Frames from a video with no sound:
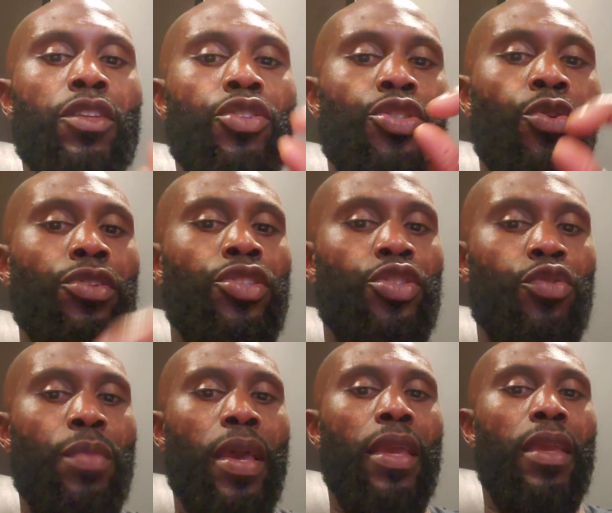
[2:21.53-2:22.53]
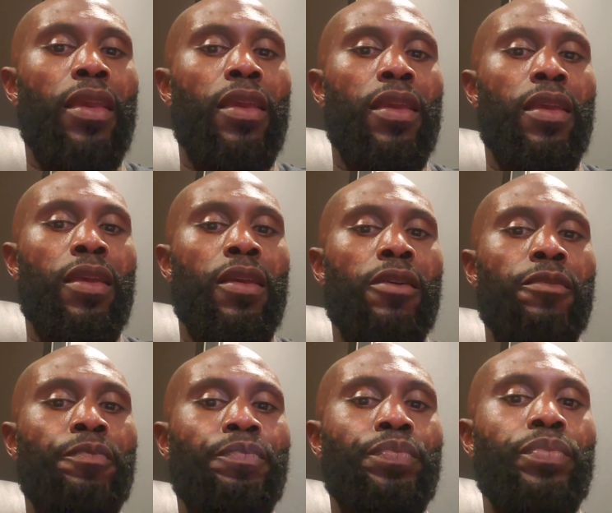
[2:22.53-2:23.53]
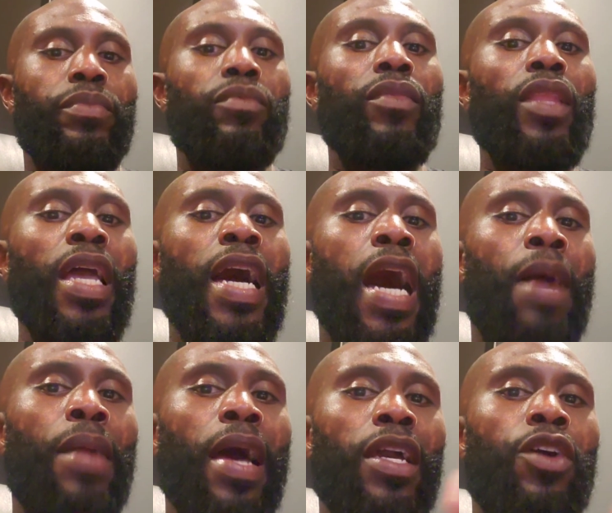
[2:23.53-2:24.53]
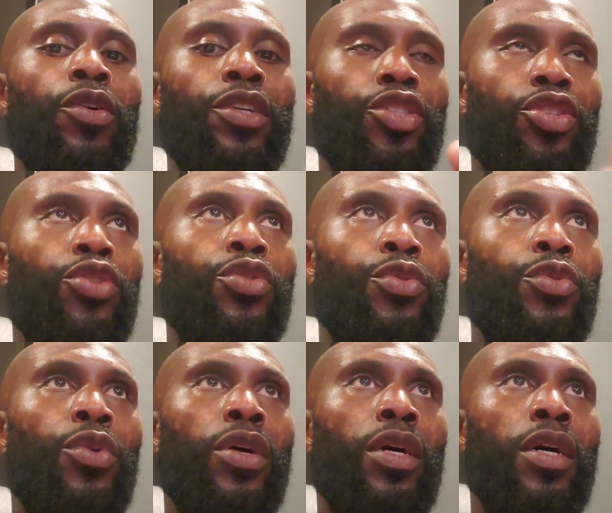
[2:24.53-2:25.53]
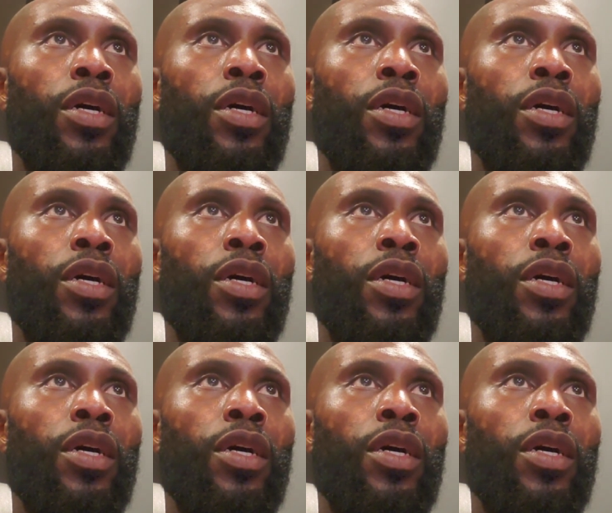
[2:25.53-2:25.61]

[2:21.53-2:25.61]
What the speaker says: the choices you make. Am I going to